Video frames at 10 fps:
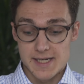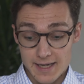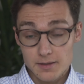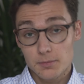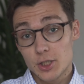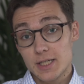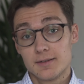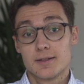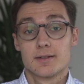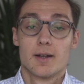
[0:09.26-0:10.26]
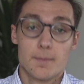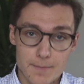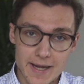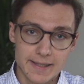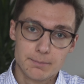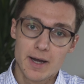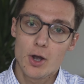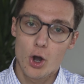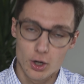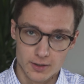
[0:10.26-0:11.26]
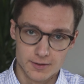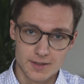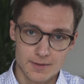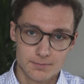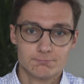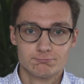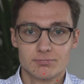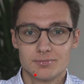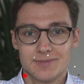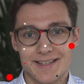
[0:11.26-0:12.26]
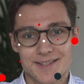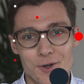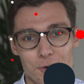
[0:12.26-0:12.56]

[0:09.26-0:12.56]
denim jeans made by Hockerty. Let's